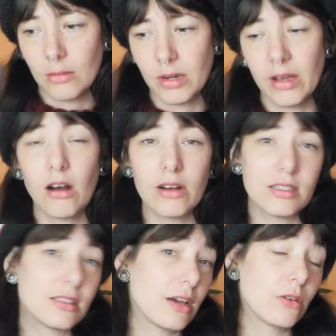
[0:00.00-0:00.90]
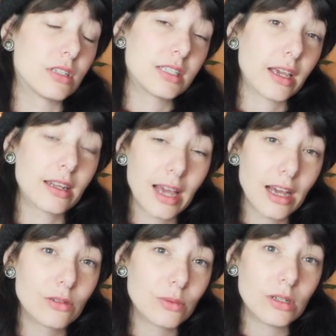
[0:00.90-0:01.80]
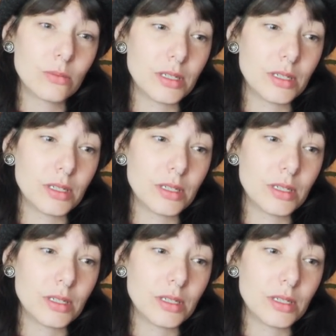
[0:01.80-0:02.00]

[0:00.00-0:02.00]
my heart is set on a second-hand wheel